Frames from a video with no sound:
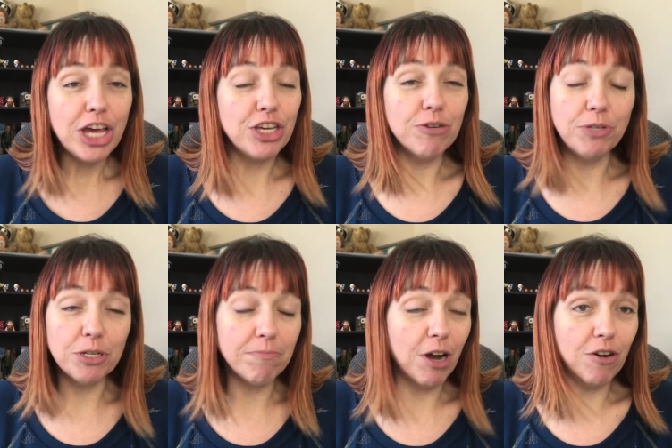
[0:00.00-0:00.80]

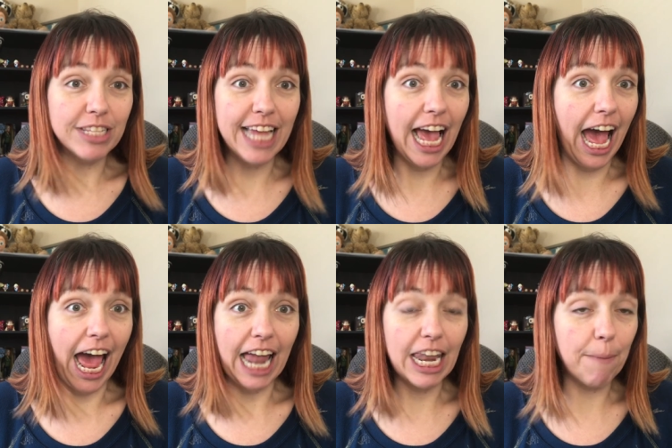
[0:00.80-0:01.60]
YouTube knows that
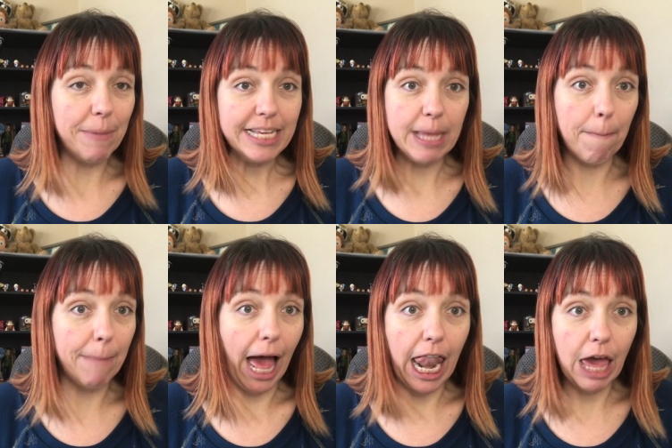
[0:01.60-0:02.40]
I love me some
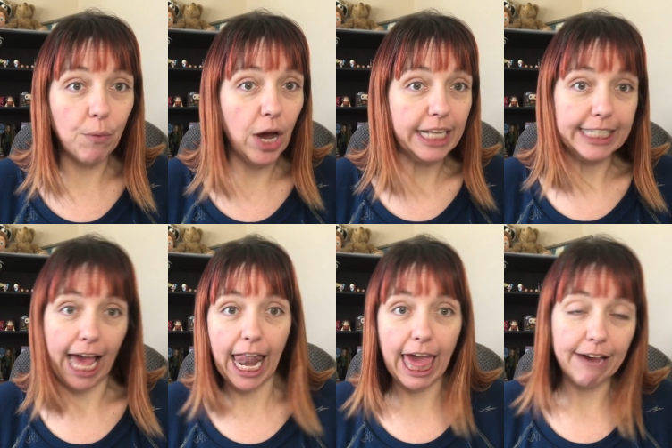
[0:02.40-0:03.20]
Bollywood,
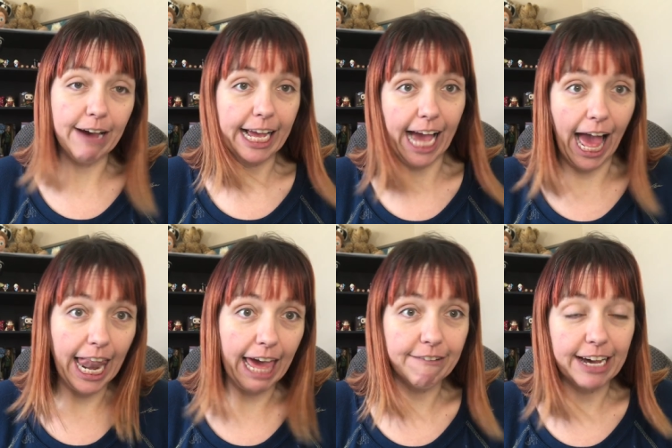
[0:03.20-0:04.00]
Tollywood,
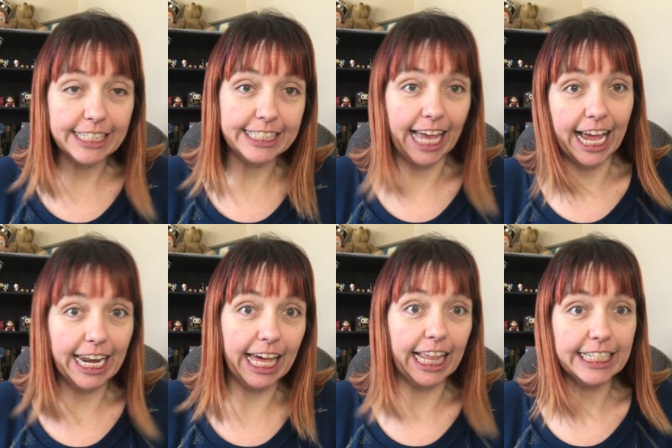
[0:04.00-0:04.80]
Hollywood,
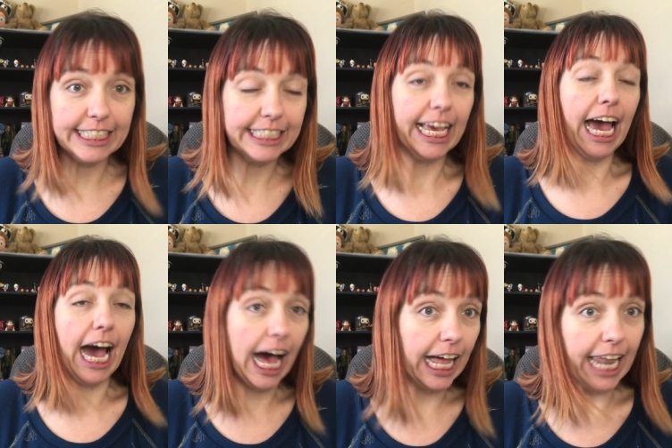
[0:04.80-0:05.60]
sandals,
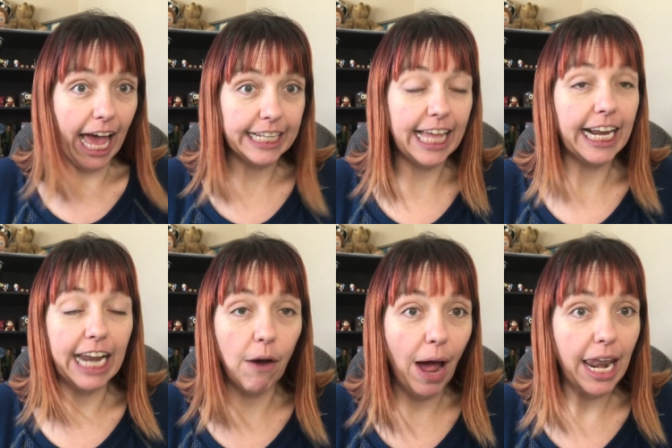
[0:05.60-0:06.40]
all that. They
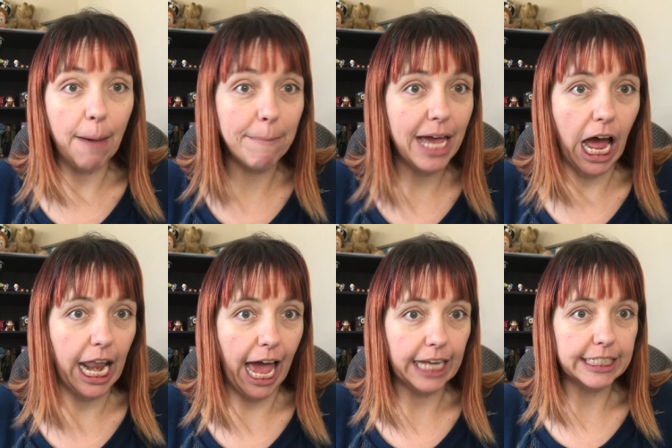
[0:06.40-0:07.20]
know I love me all
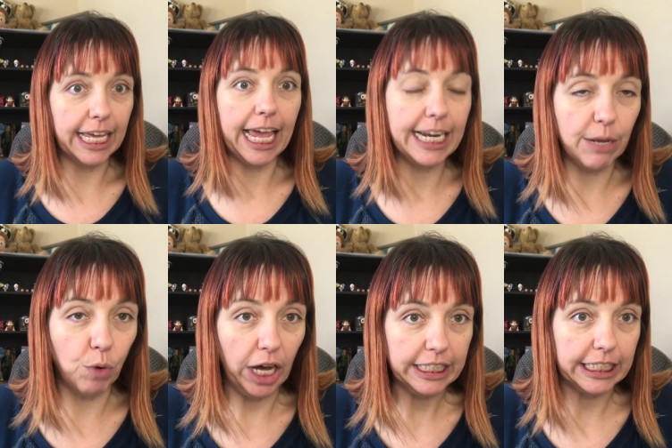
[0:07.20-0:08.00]
that. Indie
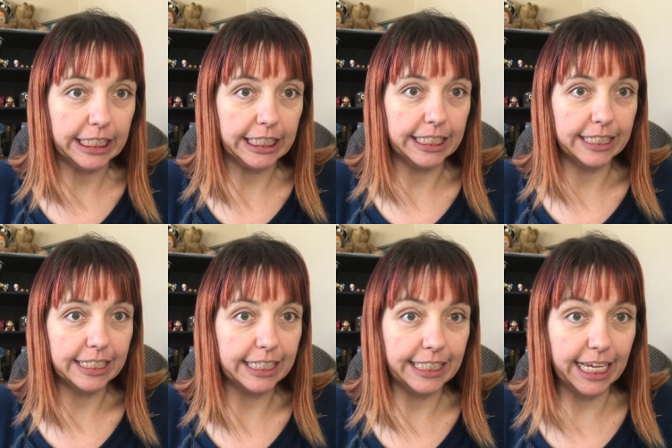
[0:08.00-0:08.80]
Woods.
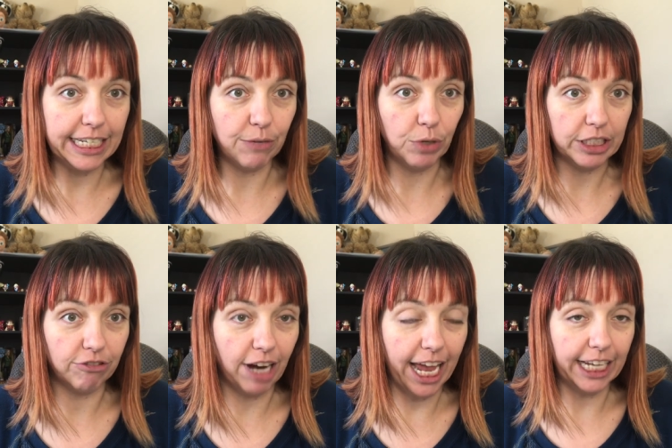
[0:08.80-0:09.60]
It's Indie
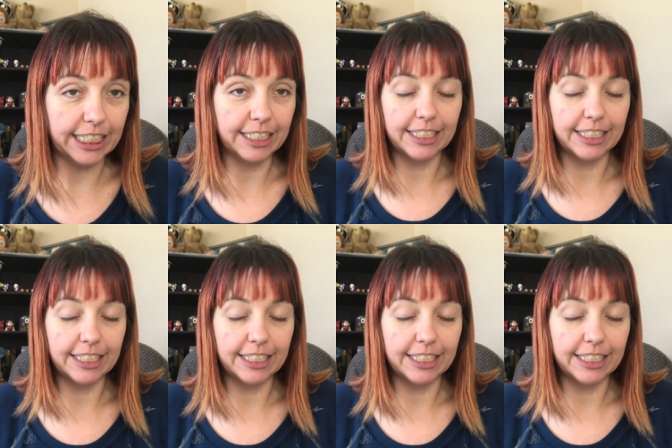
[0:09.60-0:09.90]
Woods, right?